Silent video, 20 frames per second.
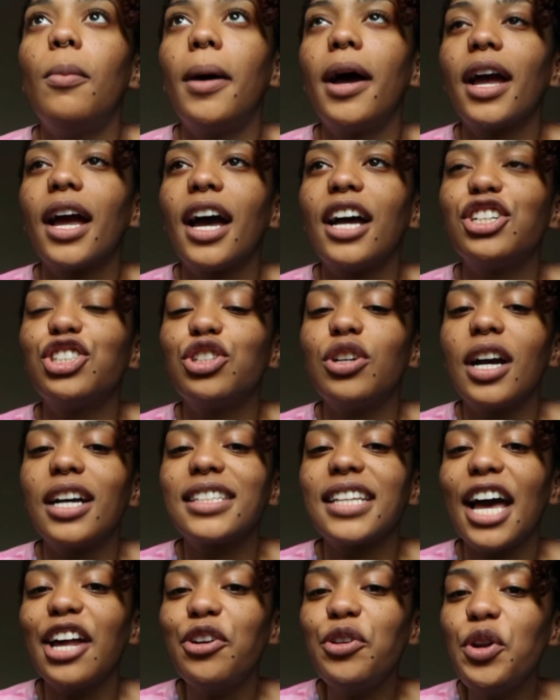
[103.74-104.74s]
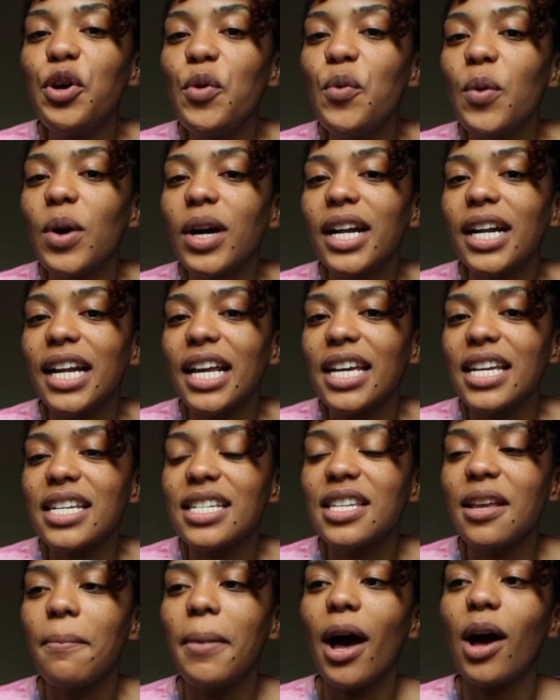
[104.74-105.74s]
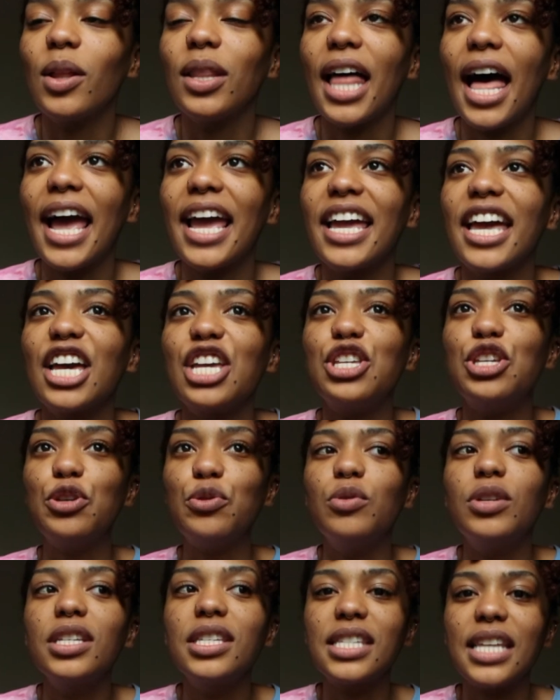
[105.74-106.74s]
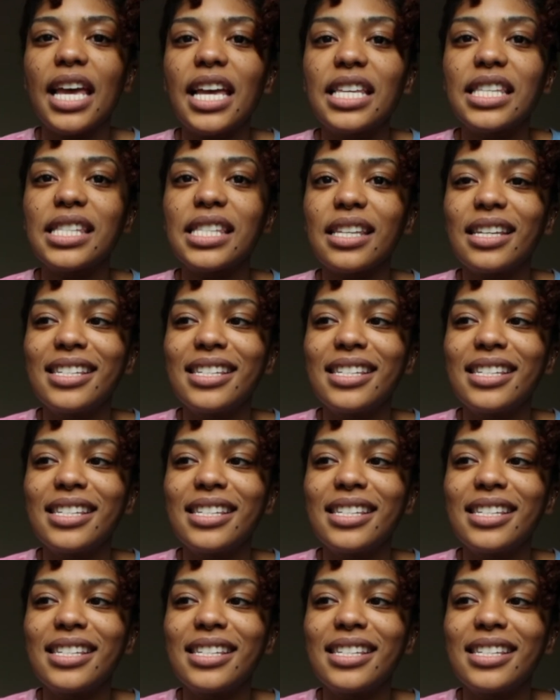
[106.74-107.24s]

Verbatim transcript: my gosh, you guys, I don't know what it is about like unisex